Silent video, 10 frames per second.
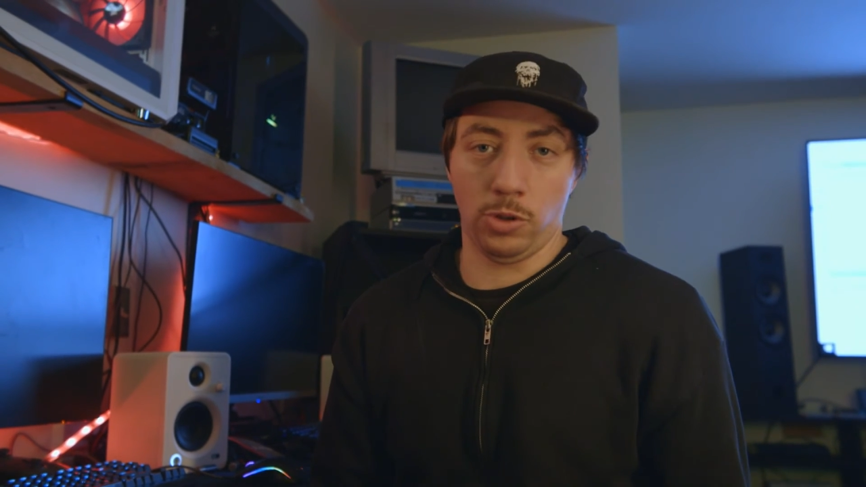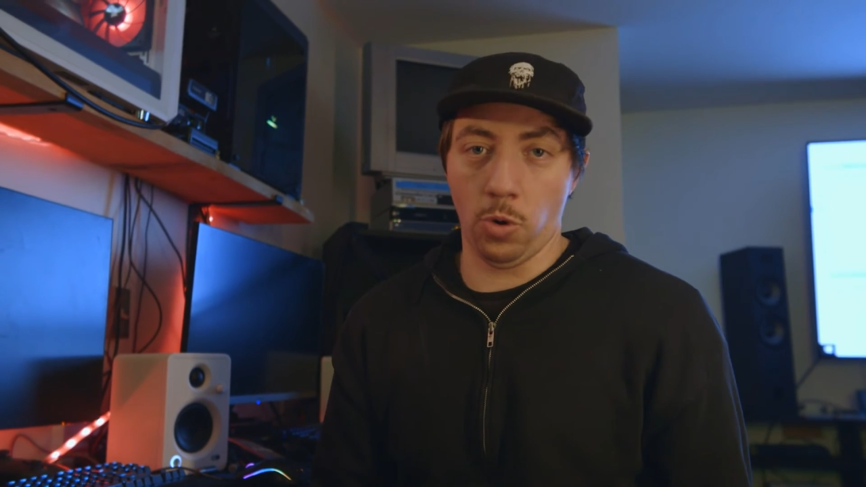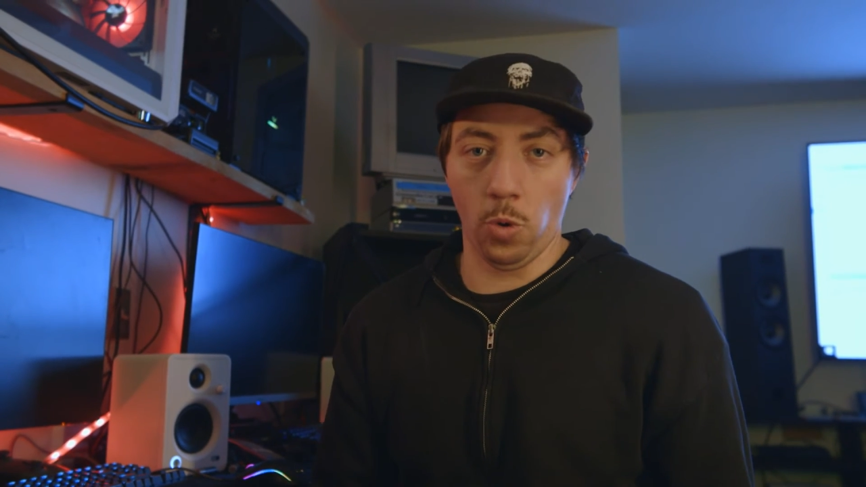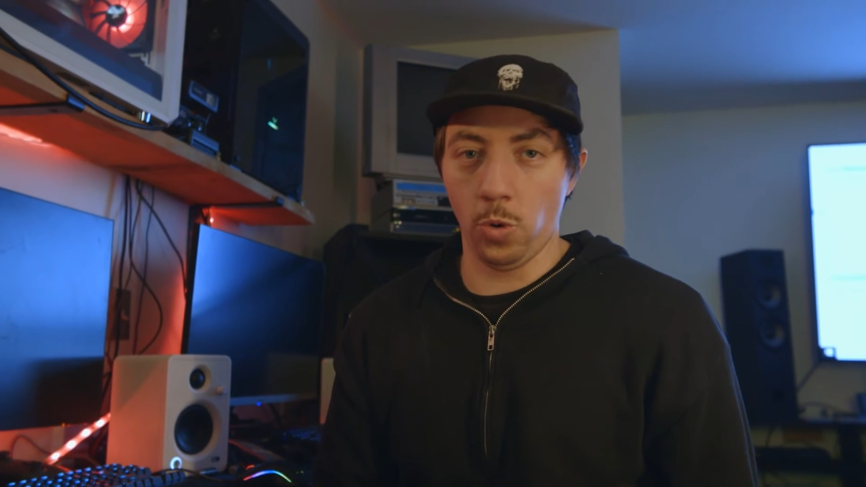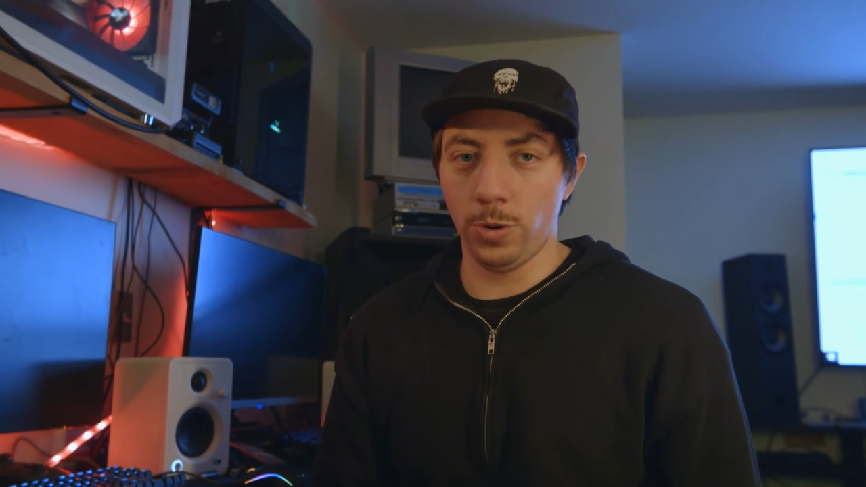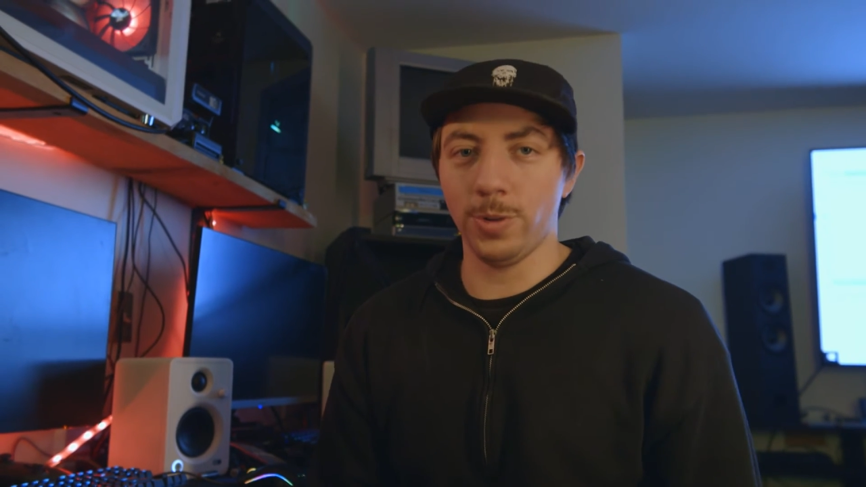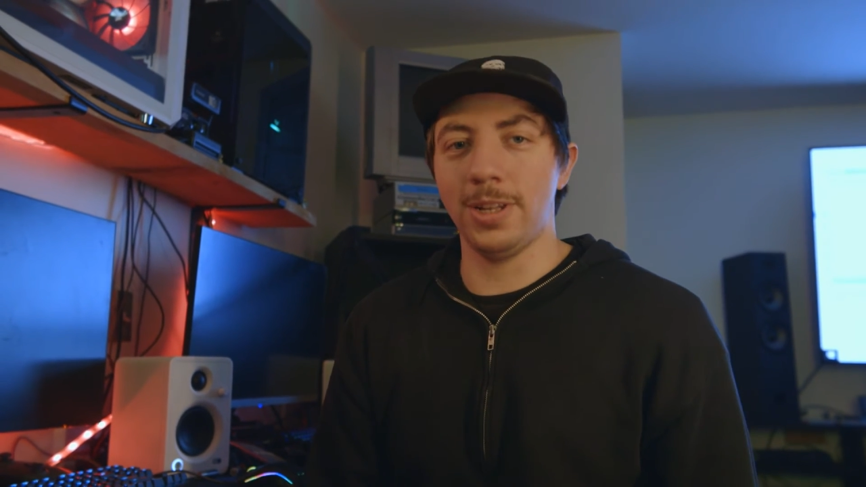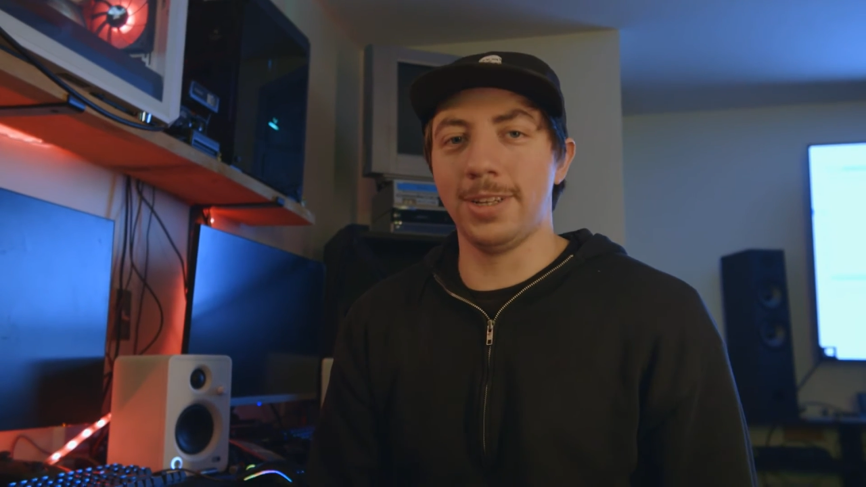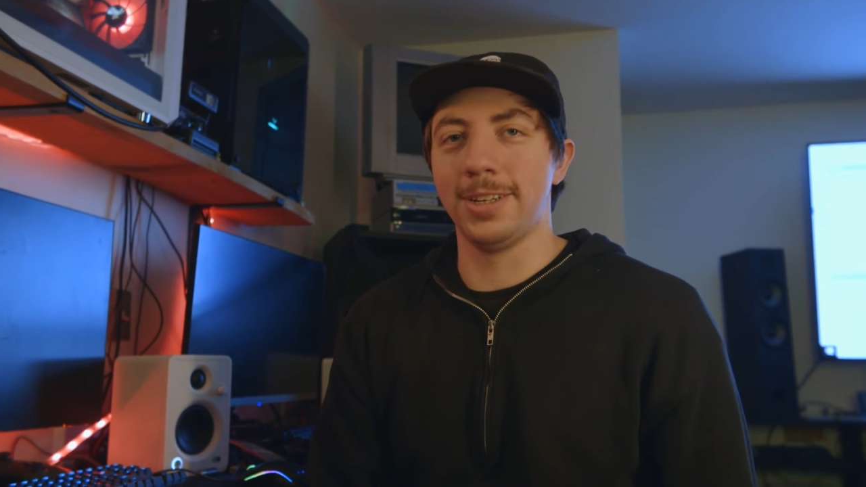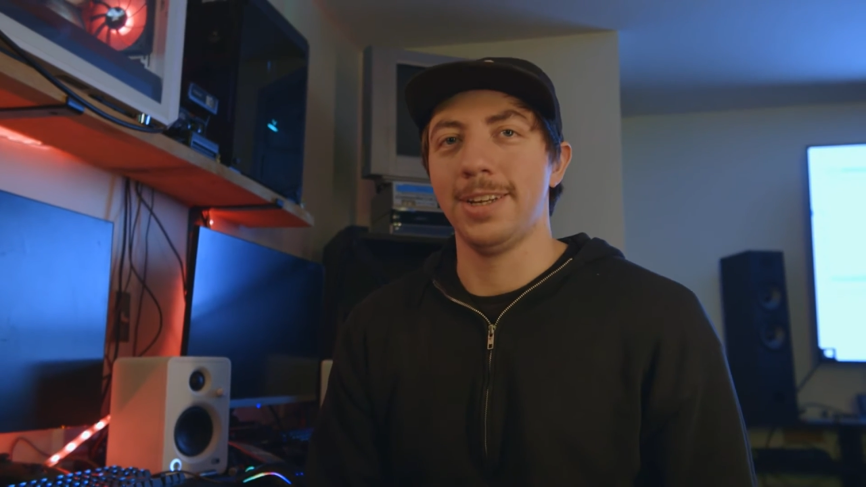
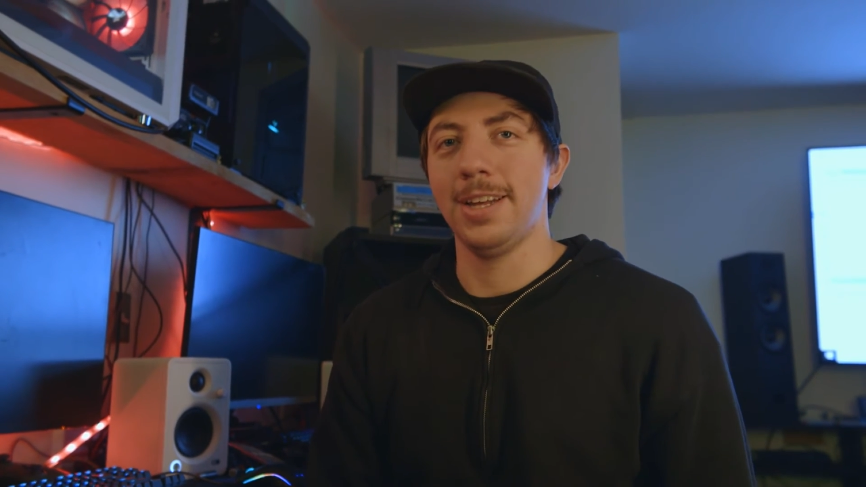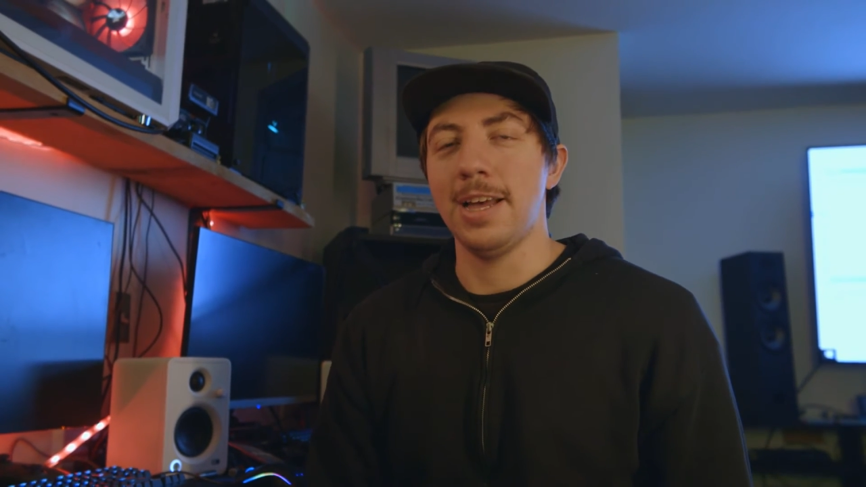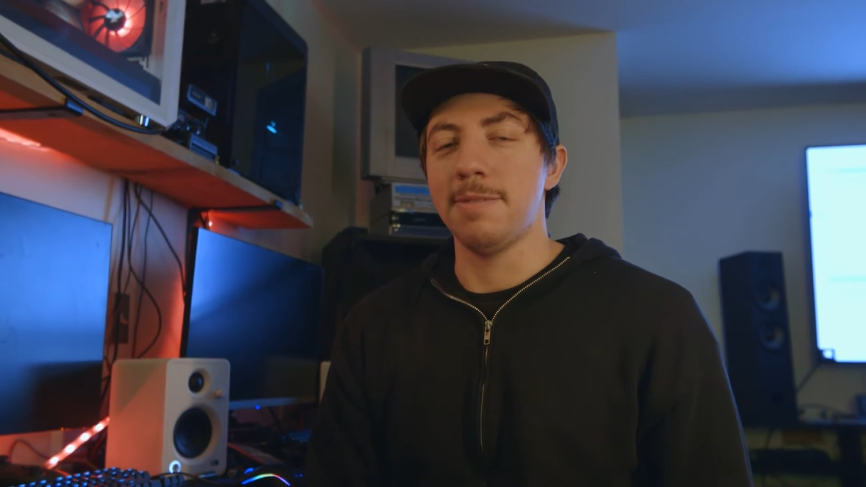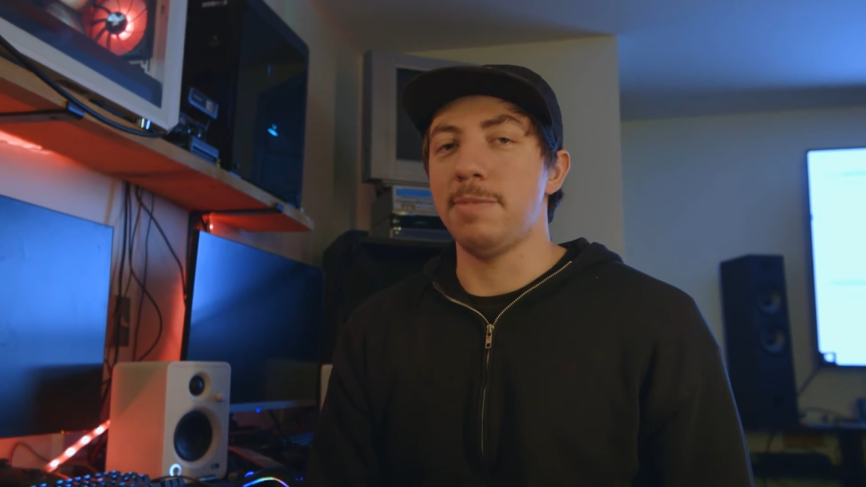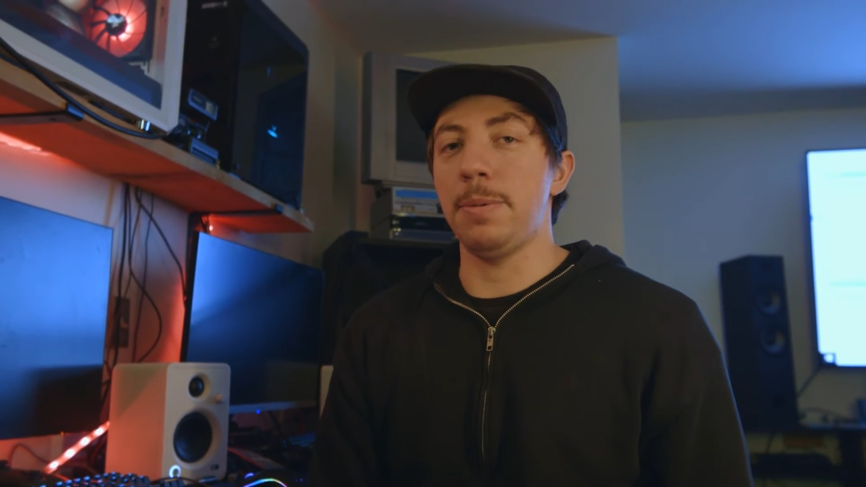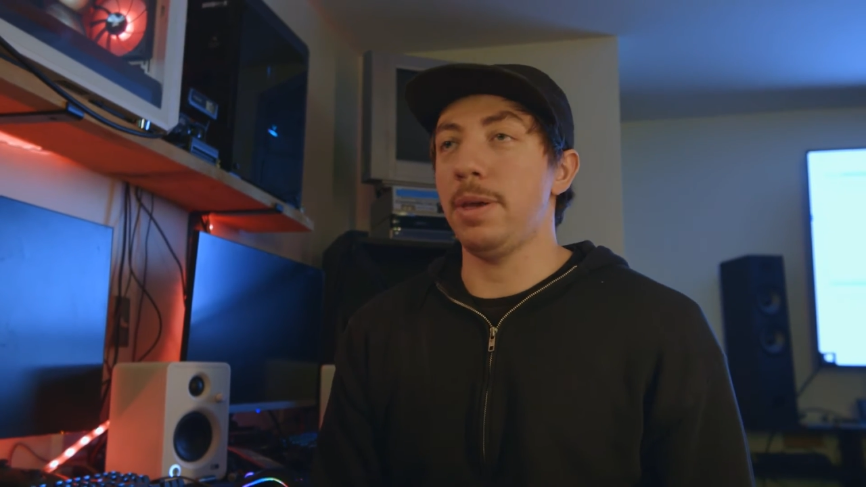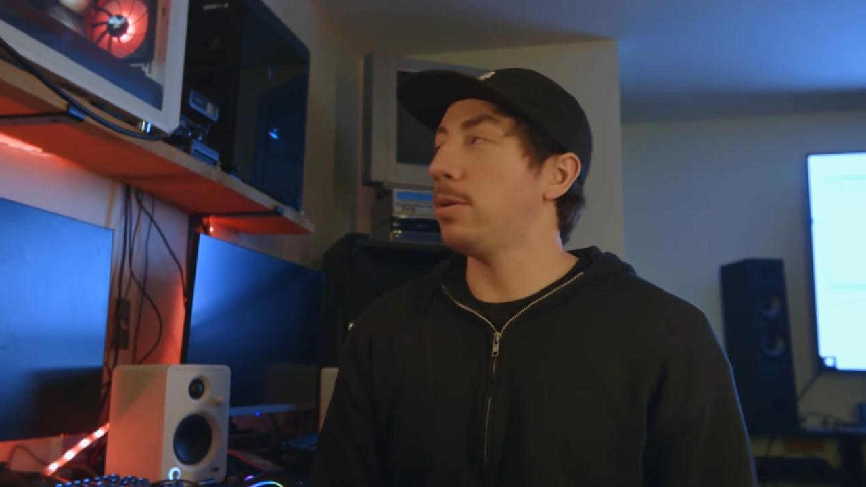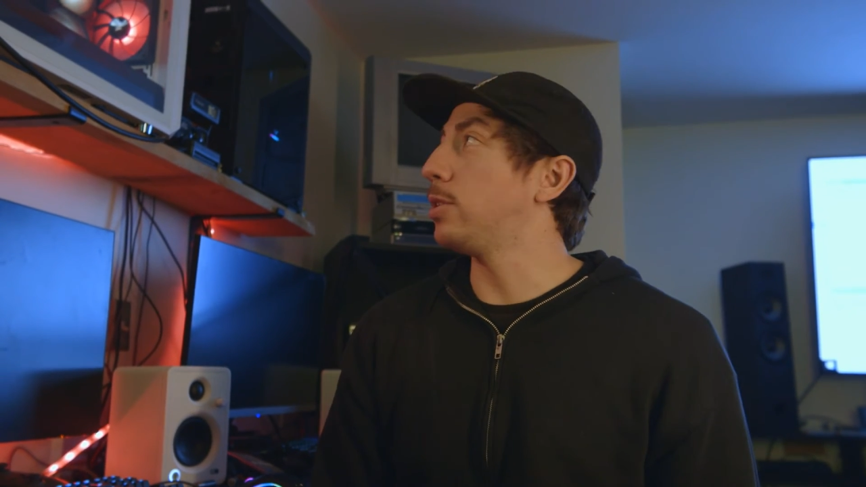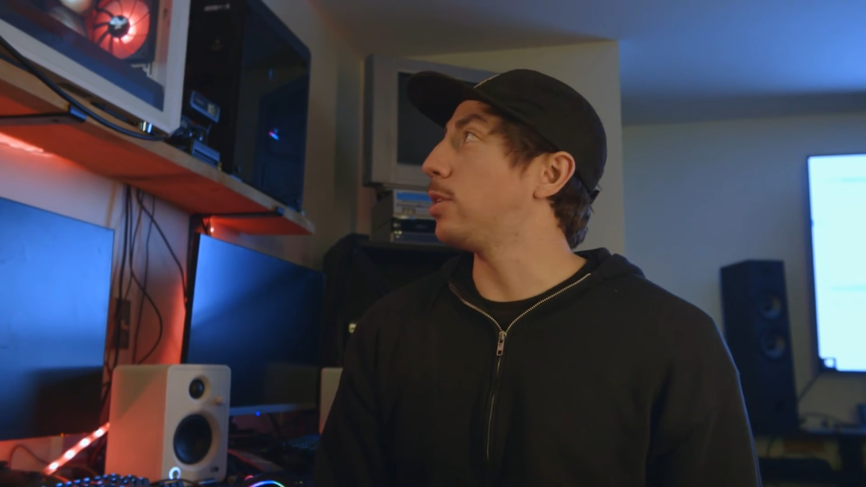Cool. Maybe we